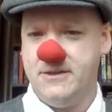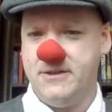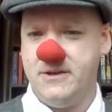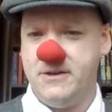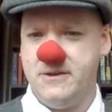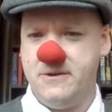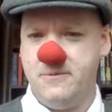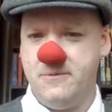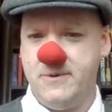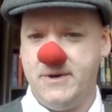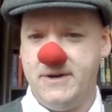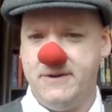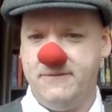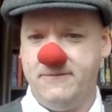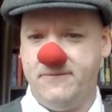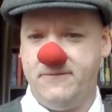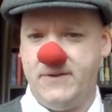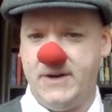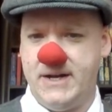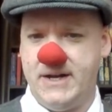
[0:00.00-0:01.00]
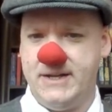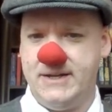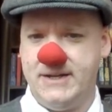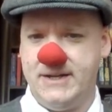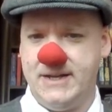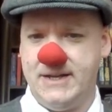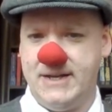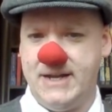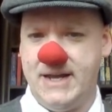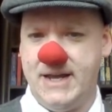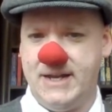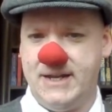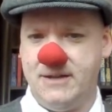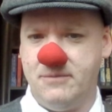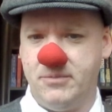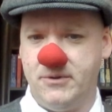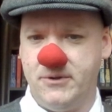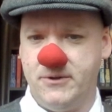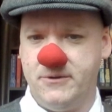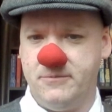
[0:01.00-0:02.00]
though you won't find it in
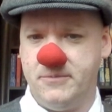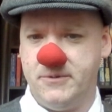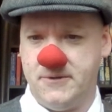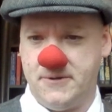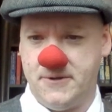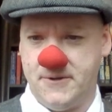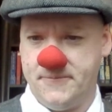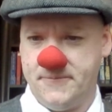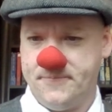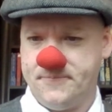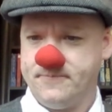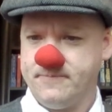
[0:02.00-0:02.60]
any blue book.